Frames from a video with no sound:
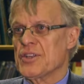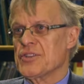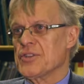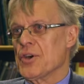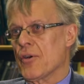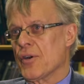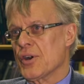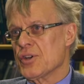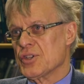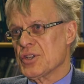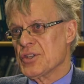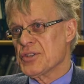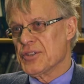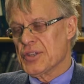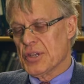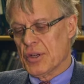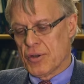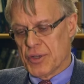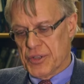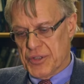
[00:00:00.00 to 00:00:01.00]
its origins
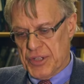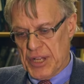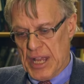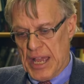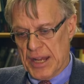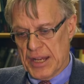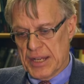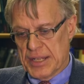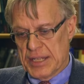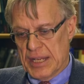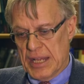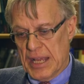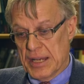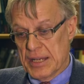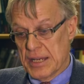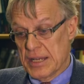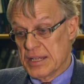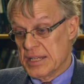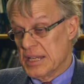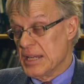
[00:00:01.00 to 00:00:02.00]
in Christianity
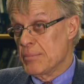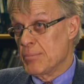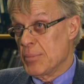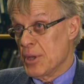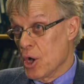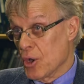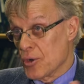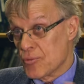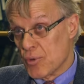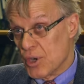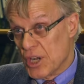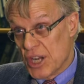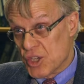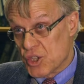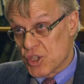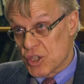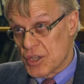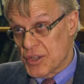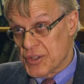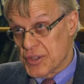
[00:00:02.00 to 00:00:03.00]
and indeed beyond
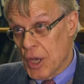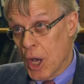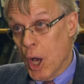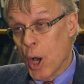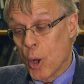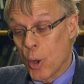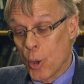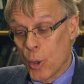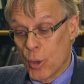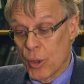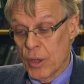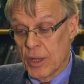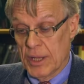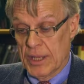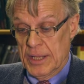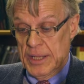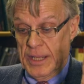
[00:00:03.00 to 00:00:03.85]
religion as a whole.